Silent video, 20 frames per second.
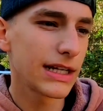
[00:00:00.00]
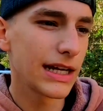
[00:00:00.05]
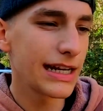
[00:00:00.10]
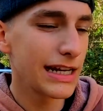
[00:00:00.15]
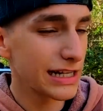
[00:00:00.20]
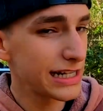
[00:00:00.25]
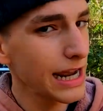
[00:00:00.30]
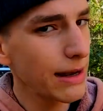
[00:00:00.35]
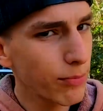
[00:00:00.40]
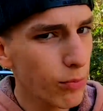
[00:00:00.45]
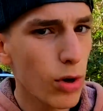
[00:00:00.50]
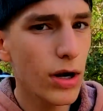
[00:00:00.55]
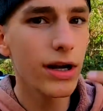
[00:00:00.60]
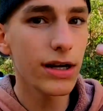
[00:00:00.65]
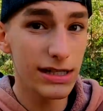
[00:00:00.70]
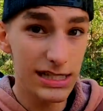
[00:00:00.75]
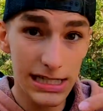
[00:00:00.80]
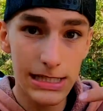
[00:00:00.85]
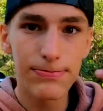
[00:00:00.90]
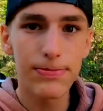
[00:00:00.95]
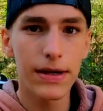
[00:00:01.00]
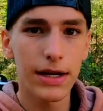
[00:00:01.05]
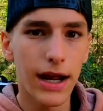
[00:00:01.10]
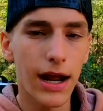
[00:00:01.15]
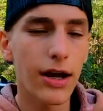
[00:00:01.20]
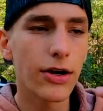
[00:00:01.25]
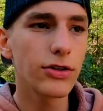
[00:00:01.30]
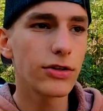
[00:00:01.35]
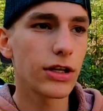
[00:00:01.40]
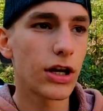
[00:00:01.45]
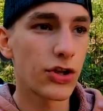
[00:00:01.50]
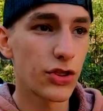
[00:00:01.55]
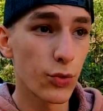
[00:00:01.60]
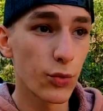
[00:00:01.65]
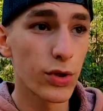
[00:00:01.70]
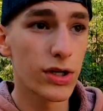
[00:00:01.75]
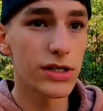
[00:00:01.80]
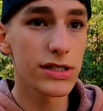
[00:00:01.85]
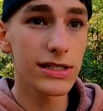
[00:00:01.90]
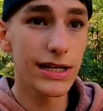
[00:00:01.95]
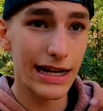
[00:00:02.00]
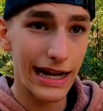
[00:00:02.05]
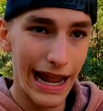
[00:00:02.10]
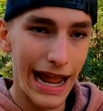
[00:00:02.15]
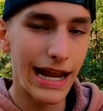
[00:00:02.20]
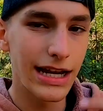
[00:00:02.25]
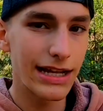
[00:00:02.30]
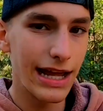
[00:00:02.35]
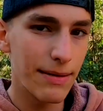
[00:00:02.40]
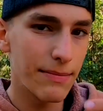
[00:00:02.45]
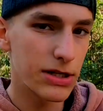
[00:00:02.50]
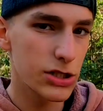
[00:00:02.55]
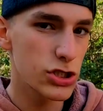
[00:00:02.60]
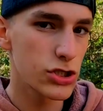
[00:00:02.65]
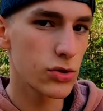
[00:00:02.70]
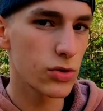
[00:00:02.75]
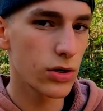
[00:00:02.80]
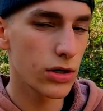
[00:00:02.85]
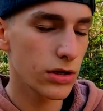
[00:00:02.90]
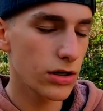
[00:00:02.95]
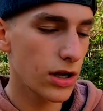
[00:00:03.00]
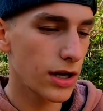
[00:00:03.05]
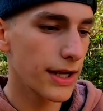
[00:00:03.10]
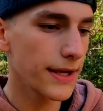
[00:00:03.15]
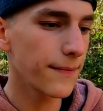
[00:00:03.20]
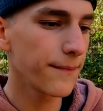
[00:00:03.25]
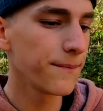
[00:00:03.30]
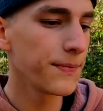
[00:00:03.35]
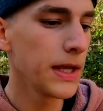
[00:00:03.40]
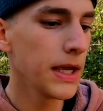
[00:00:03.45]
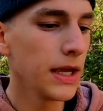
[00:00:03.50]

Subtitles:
it kept wanting to spin out on the wheels, like it had that much torque on it